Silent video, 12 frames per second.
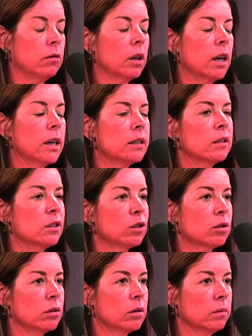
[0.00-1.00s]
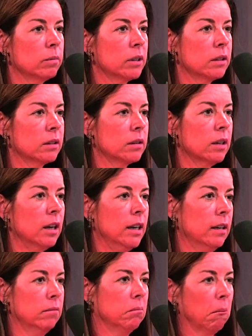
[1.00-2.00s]
license cost. But
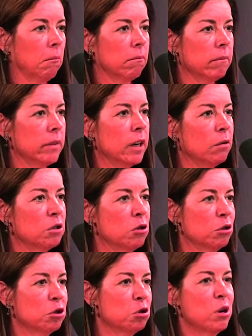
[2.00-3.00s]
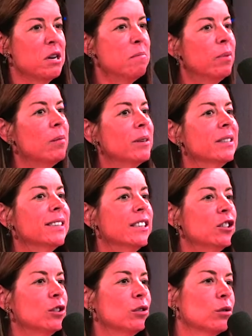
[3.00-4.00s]
there is also an
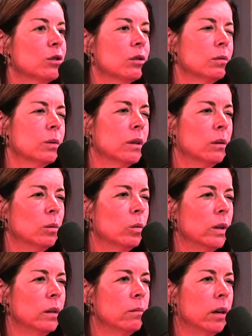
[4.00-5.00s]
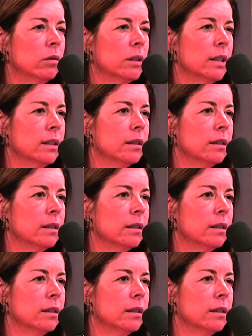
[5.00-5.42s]
implementation cost. What about that?